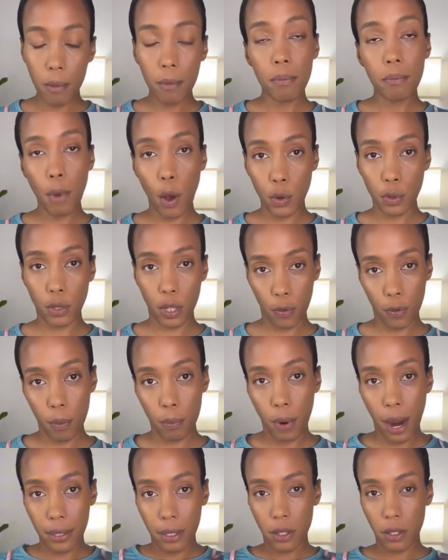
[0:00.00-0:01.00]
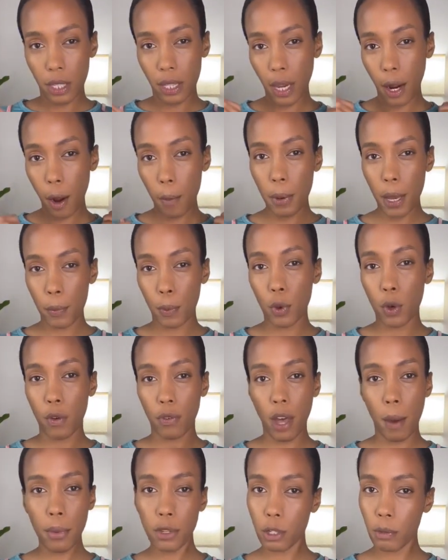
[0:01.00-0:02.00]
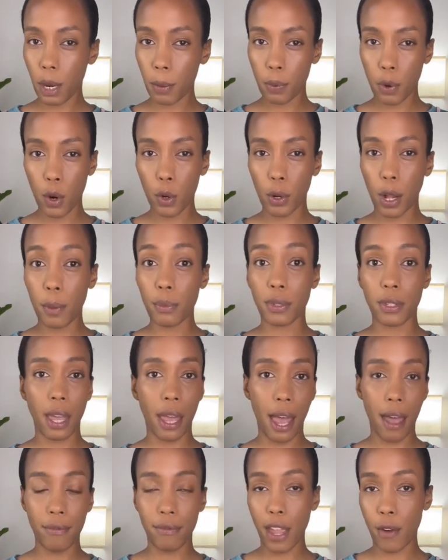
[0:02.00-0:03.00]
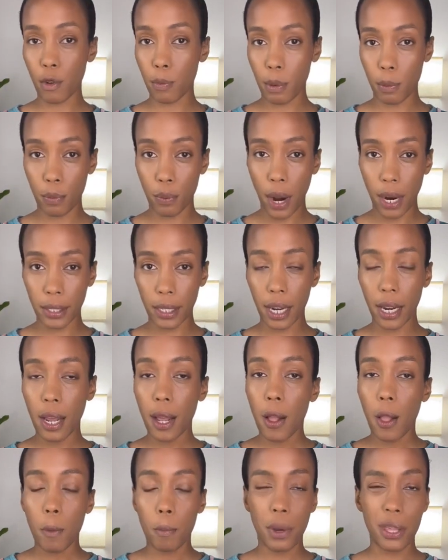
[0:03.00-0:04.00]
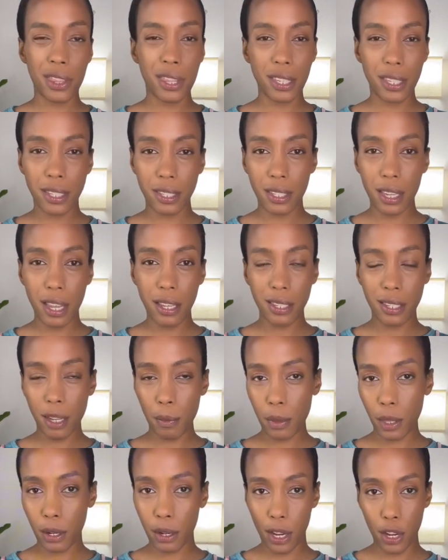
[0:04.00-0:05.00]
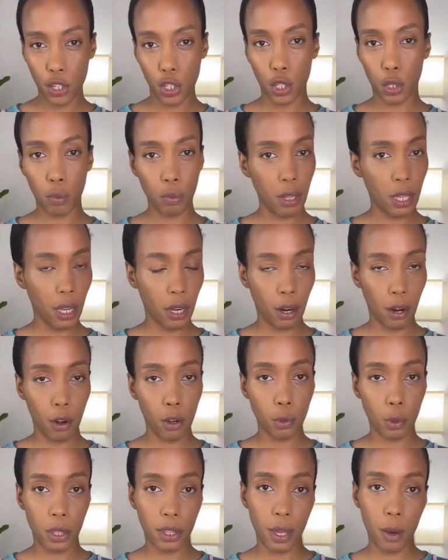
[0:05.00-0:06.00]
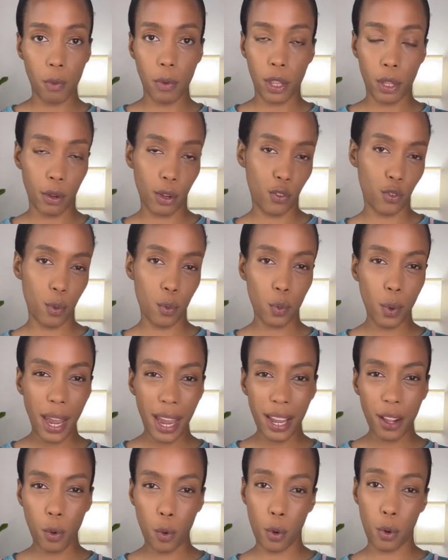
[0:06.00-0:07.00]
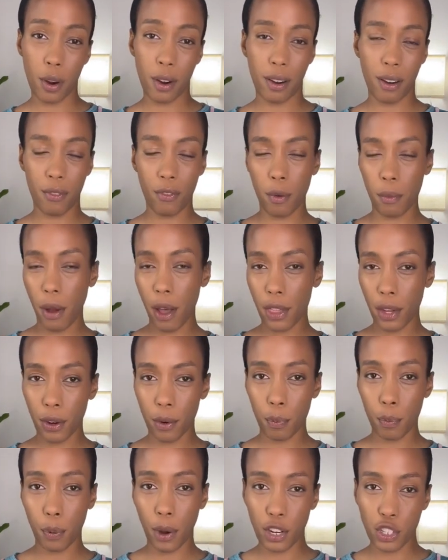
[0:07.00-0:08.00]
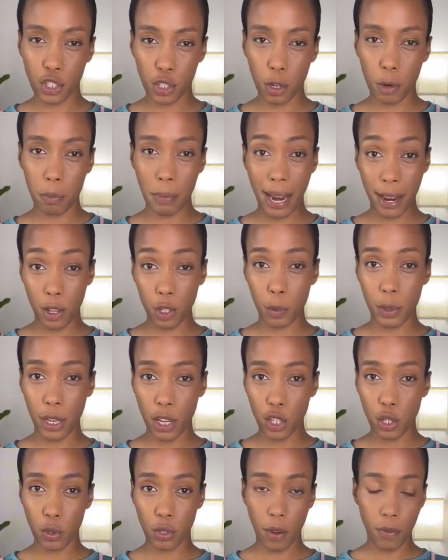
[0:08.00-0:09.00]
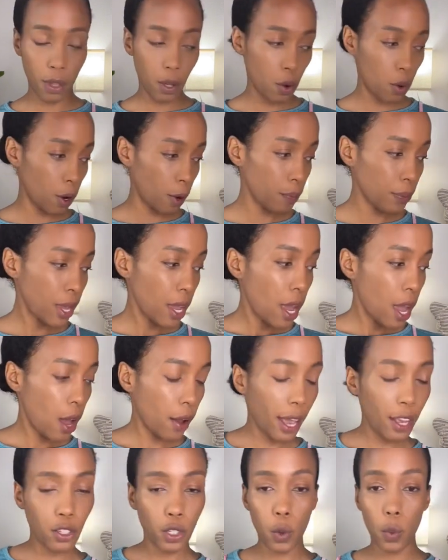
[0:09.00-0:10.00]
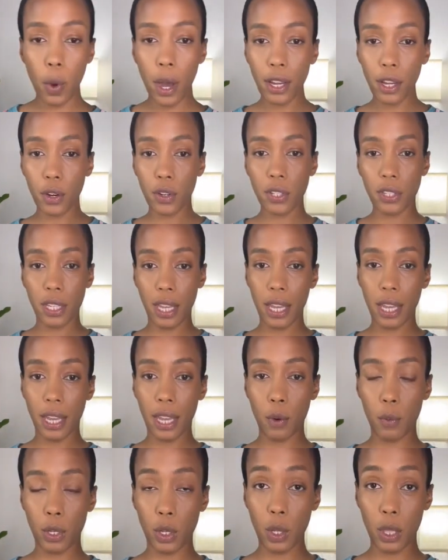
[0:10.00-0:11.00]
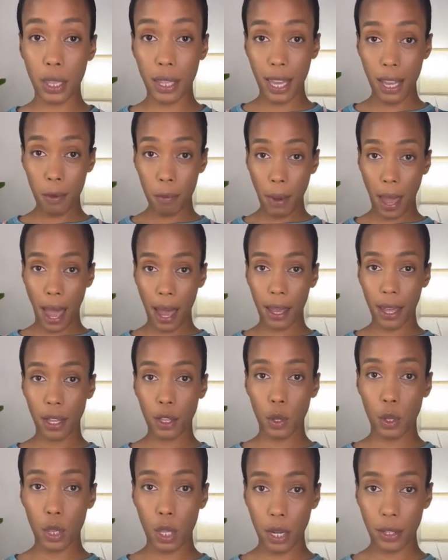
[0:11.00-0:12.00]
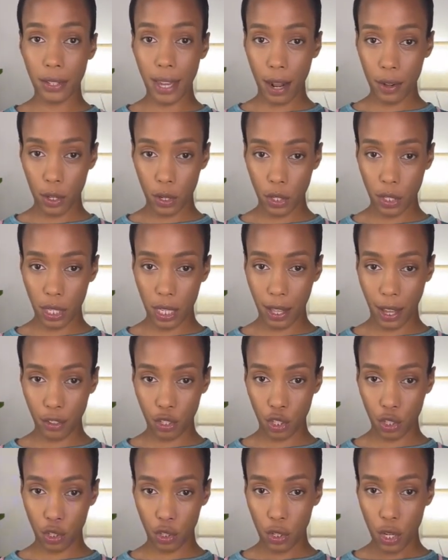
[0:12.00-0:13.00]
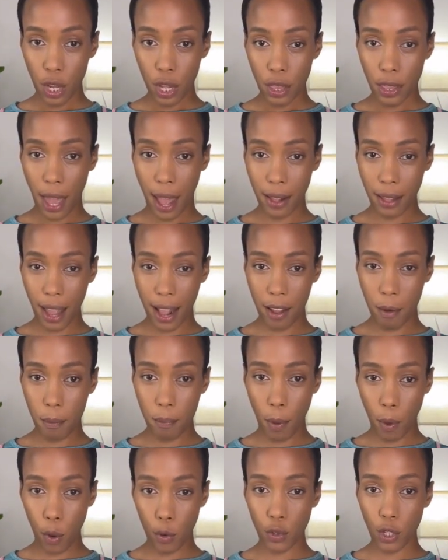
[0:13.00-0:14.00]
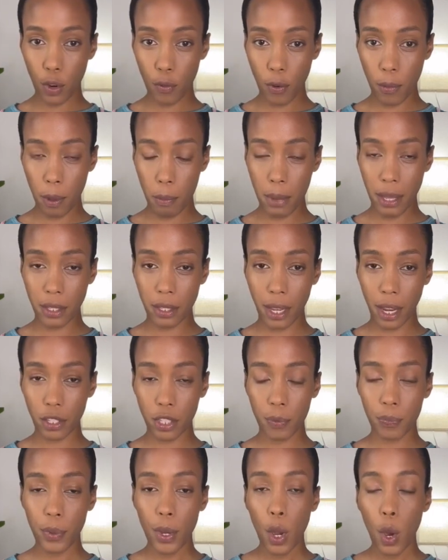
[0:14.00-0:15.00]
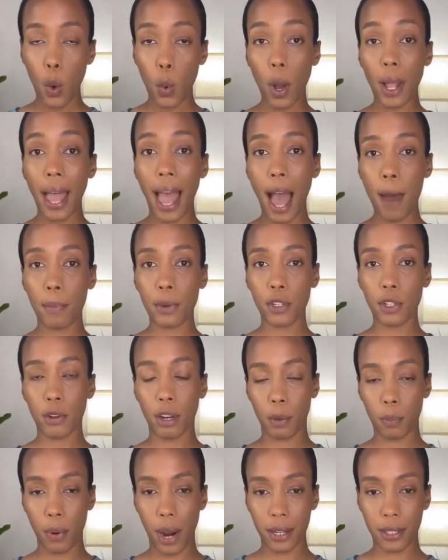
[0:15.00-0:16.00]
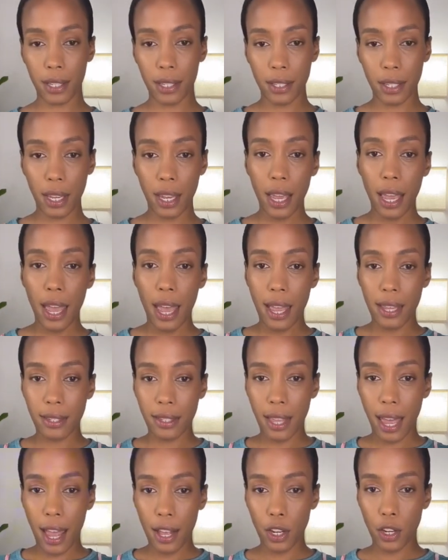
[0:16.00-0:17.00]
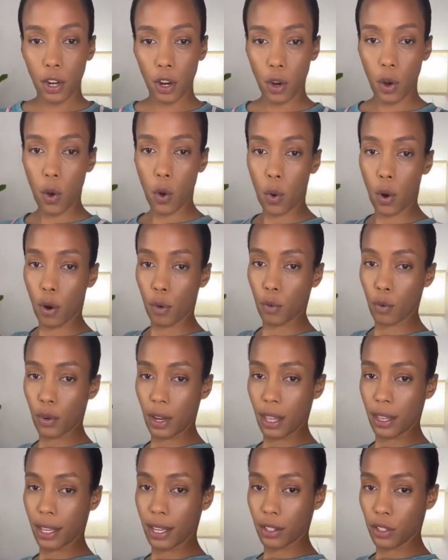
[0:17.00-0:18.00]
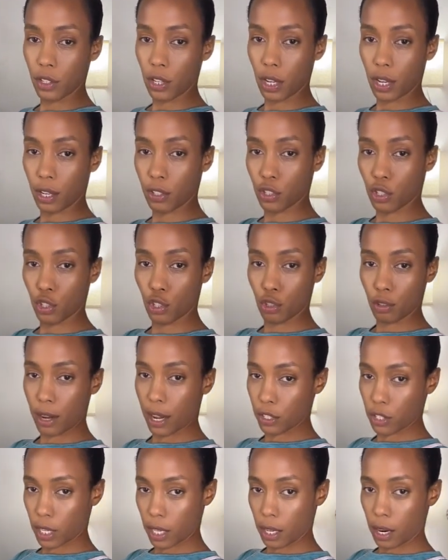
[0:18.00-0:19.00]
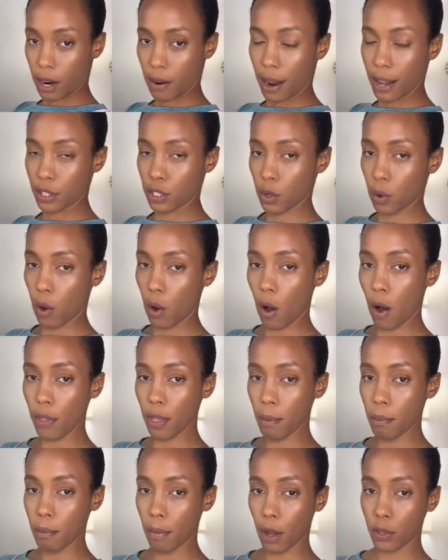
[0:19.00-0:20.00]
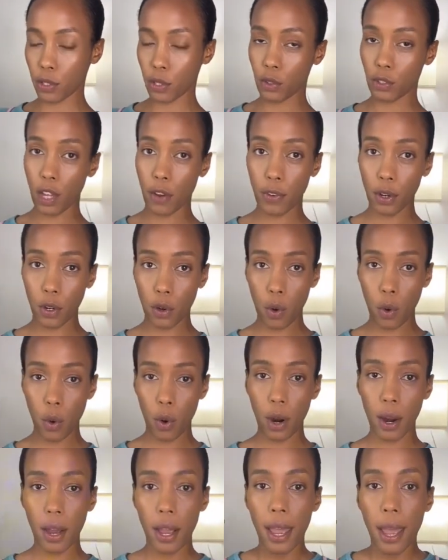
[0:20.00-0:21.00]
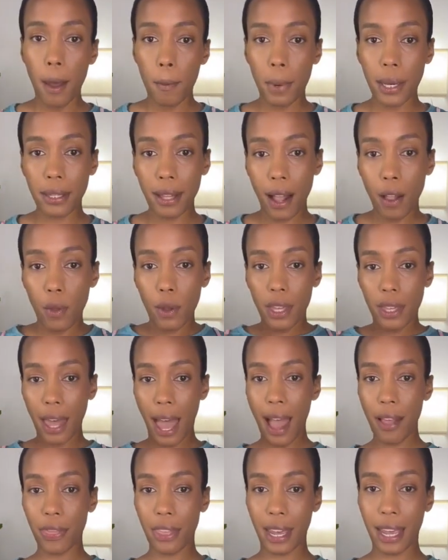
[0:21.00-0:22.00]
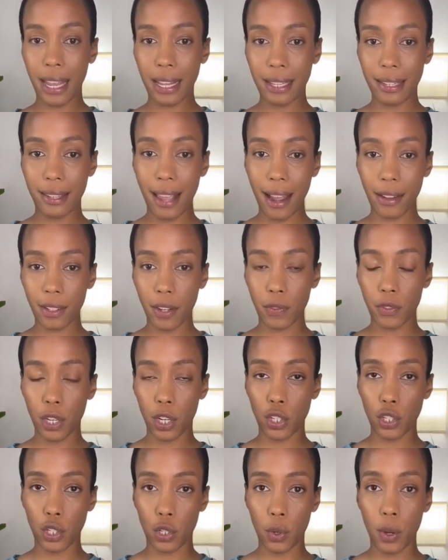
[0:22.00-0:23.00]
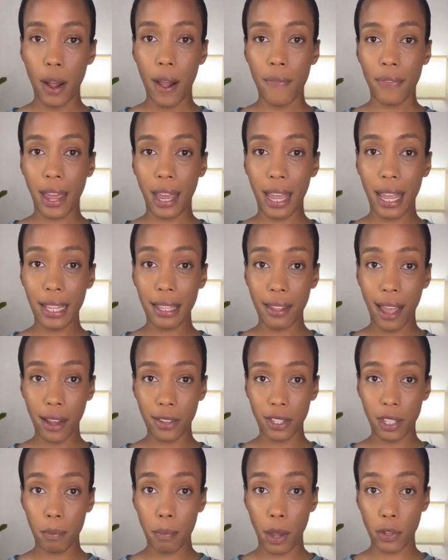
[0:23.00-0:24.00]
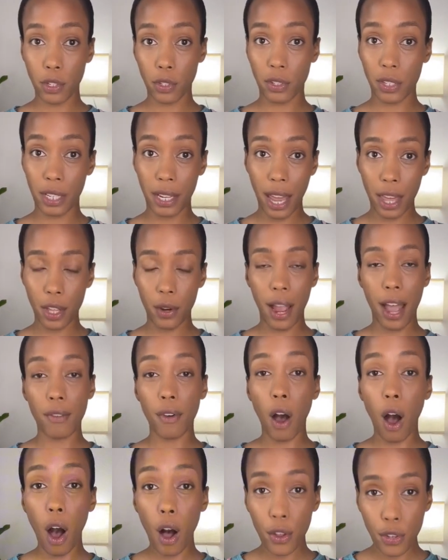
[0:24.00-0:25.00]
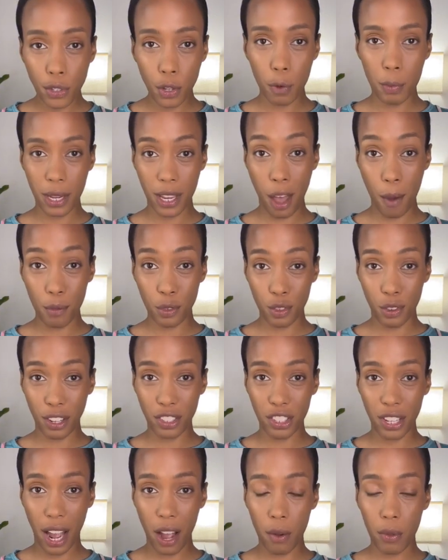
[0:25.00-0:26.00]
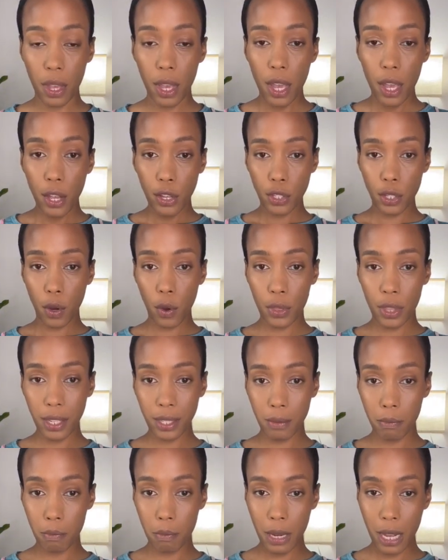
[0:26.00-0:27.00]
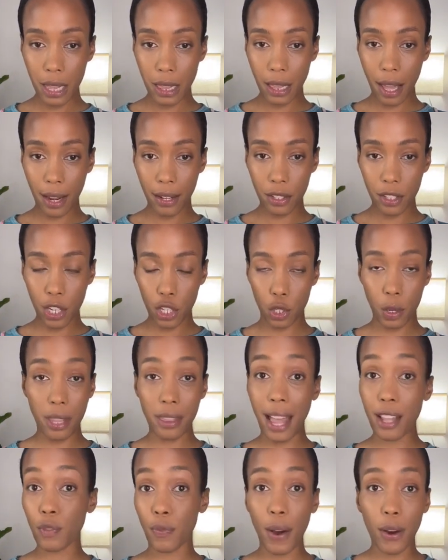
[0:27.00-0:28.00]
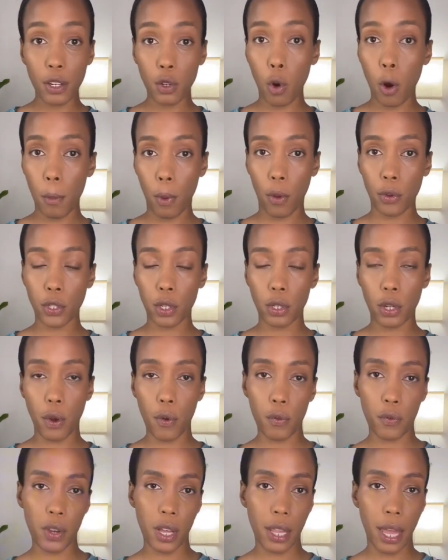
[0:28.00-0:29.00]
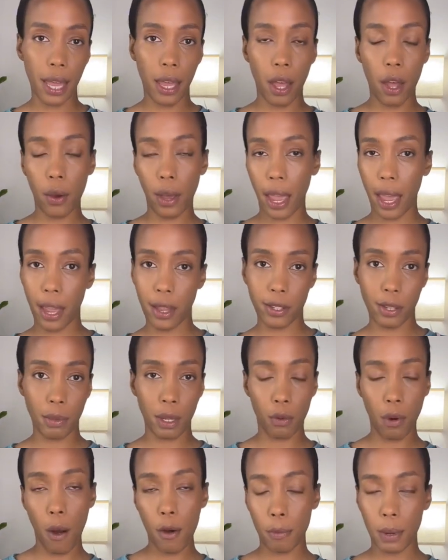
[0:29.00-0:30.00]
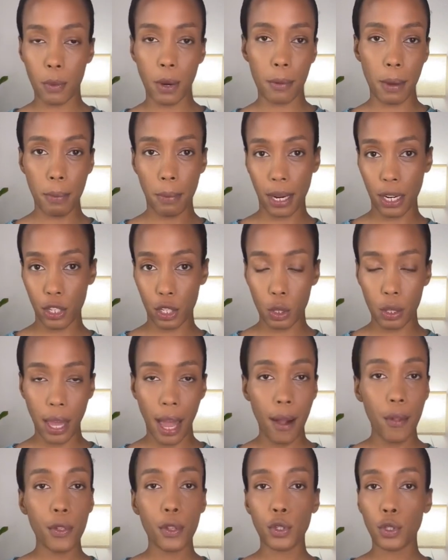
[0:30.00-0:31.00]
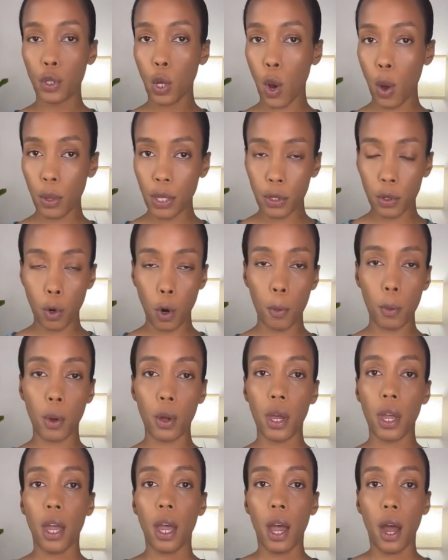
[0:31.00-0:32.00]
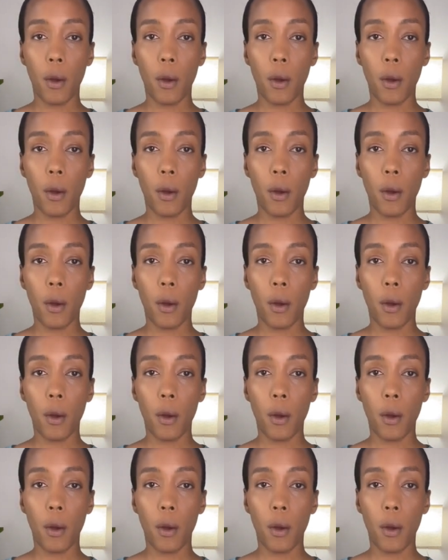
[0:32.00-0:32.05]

Mostly from pregnancy. There are people who have come into my programs that have never been pregnant, but a similar issue really occurs with them, whether it's from weight or from other pressure management issues of the core. Okay, so what you're seeing when you lean back and you look down, you see that kind of bulging from the midsection. What happened during pregnancy is that your core really took a stretching, all right? So all the muscles of your core, but not only that, the connective tissue that connects the muscles together have also become stretched out. So this midline tissue, and that's very normal. So don't feel like, okay, something wrong with me, why did my body do that? Totally normal.